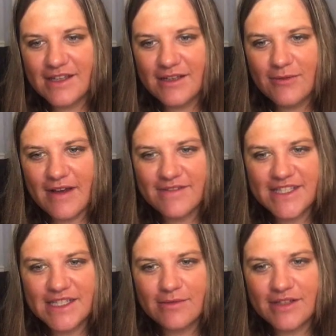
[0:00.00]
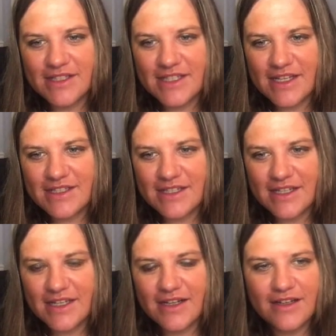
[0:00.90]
You have SQL injection here.